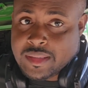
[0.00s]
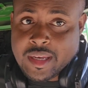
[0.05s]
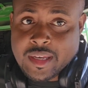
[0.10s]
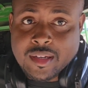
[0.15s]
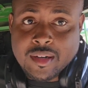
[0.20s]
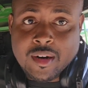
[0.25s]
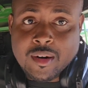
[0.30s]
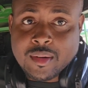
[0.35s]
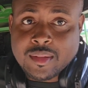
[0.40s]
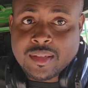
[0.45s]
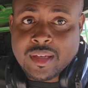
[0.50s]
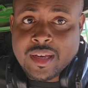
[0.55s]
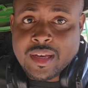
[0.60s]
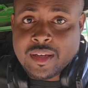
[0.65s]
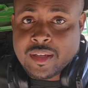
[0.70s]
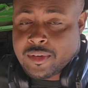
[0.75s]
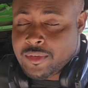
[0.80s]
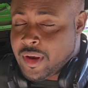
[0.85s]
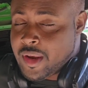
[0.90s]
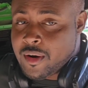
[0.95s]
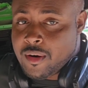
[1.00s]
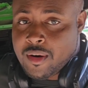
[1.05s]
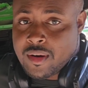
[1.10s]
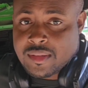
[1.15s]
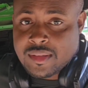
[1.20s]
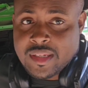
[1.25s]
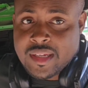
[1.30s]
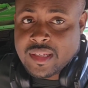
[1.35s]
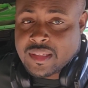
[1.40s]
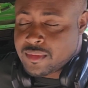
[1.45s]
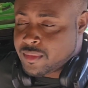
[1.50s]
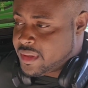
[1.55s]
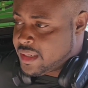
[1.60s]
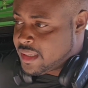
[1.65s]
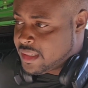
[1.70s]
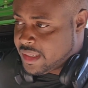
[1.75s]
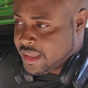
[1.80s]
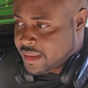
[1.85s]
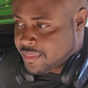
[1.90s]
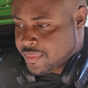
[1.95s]
you all the time, great hard seed is where
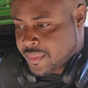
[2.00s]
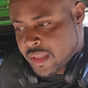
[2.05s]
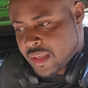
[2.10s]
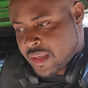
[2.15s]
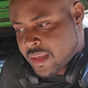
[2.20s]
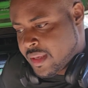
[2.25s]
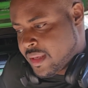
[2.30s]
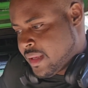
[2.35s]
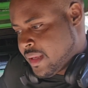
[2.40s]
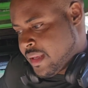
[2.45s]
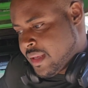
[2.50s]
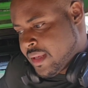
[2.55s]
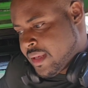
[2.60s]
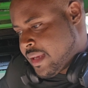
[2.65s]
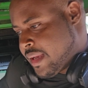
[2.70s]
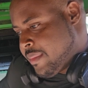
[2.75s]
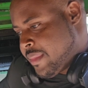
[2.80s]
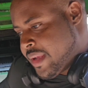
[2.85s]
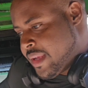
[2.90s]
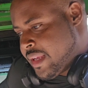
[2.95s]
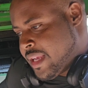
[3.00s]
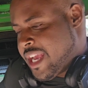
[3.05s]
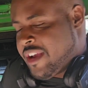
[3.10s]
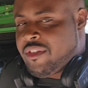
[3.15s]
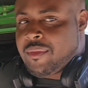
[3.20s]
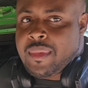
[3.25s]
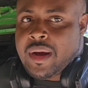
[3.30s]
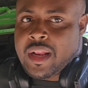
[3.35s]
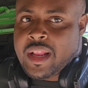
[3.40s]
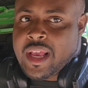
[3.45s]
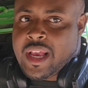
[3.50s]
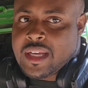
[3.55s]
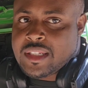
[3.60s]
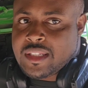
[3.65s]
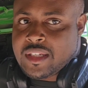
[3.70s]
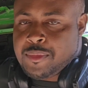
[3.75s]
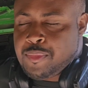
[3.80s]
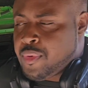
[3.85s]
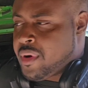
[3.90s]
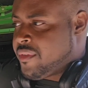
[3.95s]
it at. I mean, everybody has
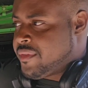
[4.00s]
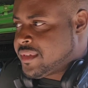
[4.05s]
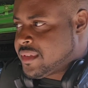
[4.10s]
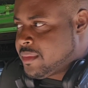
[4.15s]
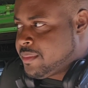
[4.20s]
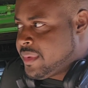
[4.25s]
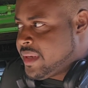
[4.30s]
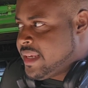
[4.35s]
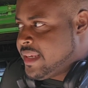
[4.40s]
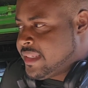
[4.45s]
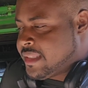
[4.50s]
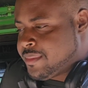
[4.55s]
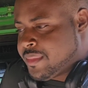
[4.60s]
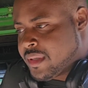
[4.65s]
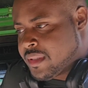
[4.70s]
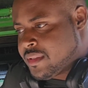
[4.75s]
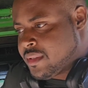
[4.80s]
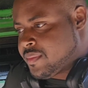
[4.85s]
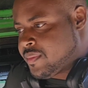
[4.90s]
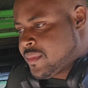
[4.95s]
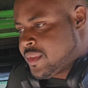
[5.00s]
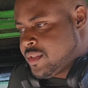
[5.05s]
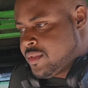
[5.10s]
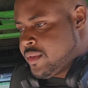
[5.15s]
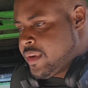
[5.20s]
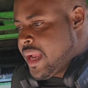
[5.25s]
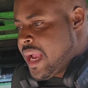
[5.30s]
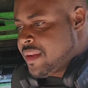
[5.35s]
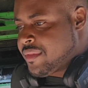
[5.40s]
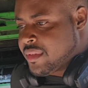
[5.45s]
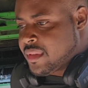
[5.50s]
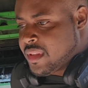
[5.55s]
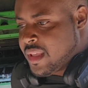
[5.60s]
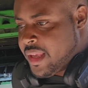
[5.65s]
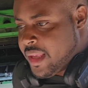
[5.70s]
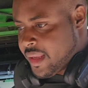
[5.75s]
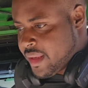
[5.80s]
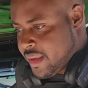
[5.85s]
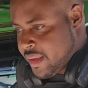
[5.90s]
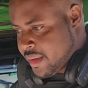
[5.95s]
their preference of beans, but you have to
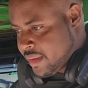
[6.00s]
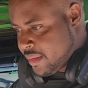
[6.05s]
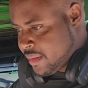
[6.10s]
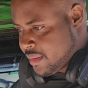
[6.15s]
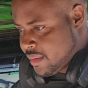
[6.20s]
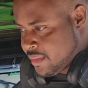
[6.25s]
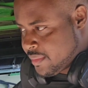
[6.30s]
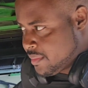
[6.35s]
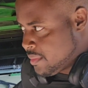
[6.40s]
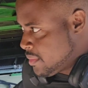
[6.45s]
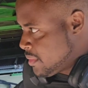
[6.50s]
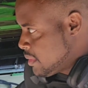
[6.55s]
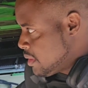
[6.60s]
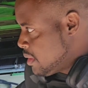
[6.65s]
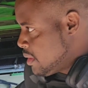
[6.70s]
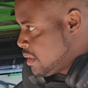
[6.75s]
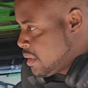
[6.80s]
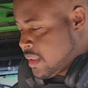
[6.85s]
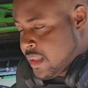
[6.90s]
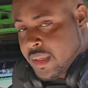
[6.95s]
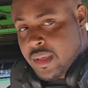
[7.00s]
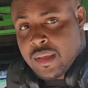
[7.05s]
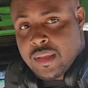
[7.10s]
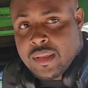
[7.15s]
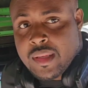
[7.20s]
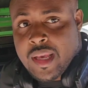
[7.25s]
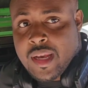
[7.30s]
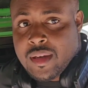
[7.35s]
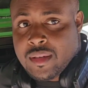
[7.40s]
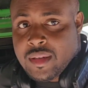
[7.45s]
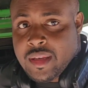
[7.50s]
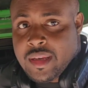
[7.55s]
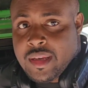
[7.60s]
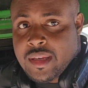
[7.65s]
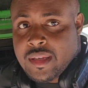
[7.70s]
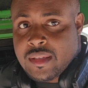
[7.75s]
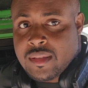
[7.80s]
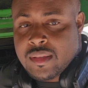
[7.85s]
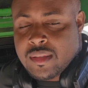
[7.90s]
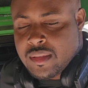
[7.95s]
think
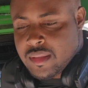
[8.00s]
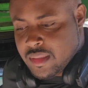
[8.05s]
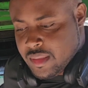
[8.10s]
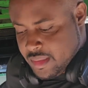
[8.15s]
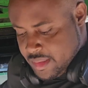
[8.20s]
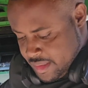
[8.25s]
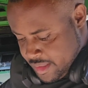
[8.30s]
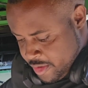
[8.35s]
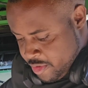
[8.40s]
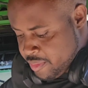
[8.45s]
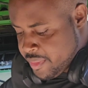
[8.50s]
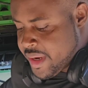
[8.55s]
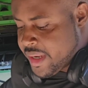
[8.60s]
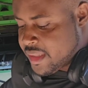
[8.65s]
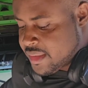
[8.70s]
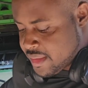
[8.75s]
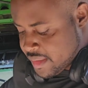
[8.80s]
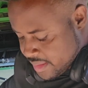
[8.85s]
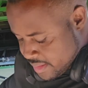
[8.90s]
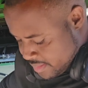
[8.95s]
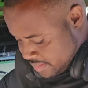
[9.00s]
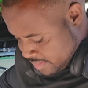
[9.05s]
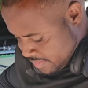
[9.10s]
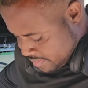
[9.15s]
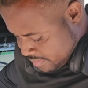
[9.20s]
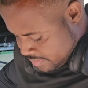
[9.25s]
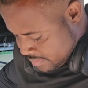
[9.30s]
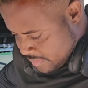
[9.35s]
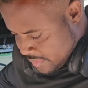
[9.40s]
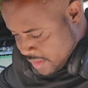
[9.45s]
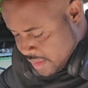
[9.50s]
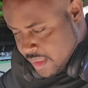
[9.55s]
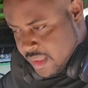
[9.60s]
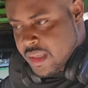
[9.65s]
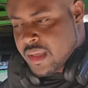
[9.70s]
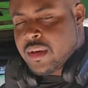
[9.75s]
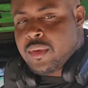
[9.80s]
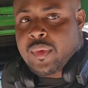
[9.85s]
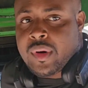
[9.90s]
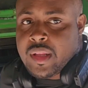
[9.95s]
nowadays humidity.
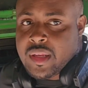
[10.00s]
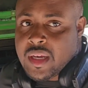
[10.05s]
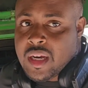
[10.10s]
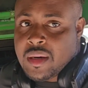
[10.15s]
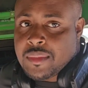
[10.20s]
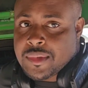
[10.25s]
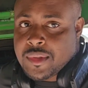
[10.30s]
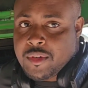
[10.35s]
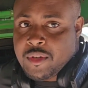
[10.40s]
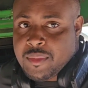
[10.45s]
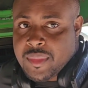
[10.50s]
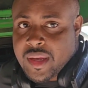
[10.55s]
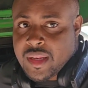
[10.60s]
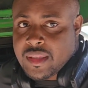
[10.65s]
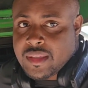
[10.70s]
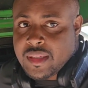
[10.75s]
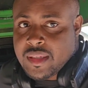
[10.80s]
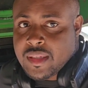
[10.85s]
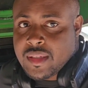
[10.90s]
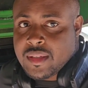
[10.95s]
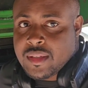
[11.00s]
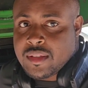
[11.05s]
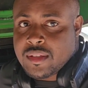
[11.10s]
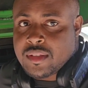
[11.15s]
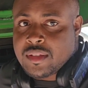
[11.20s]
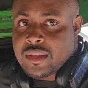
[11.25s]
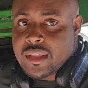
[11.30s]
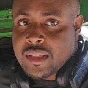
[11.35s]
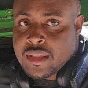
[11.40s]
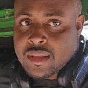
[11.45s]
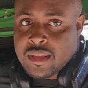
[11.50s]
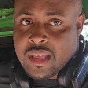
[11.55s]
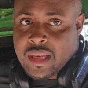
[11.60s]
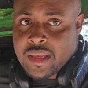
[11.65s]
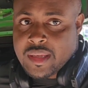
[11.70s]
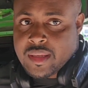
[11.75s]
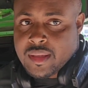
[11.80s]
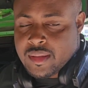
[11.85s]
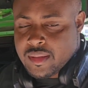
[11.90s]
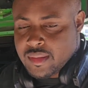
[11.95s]
When it comes to humidity, you need to think